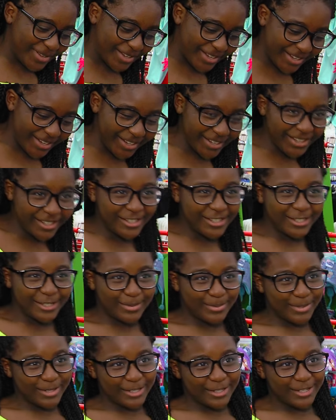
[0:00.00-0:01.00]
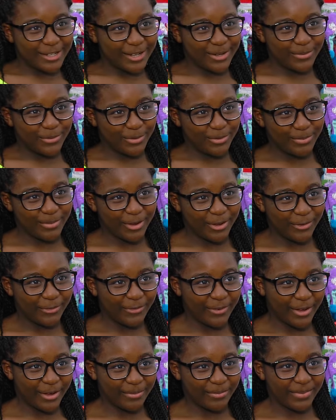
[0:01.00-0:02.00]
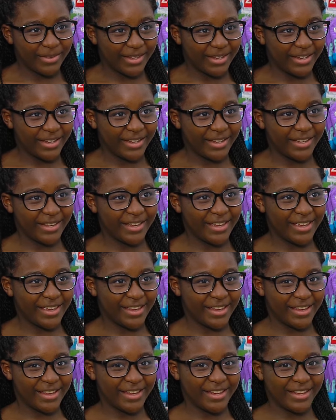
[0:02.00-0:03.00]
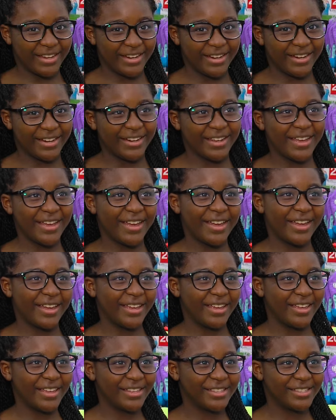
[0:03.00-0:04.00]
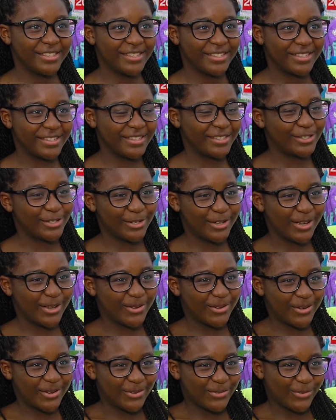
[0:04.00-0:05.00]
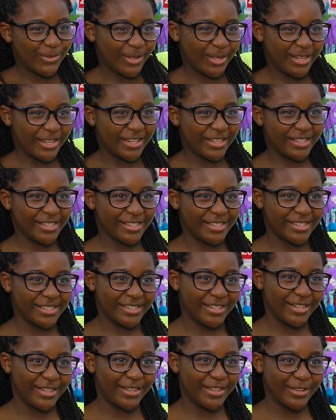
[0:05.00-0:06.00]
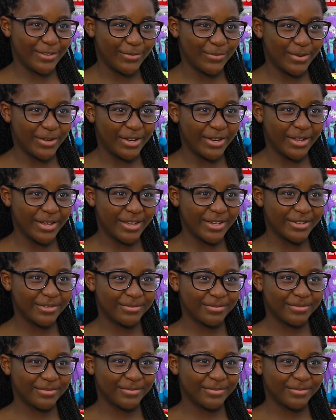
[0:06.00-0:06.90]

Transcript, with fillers: I get to spend time with my family, and I don't really get to see them a lot.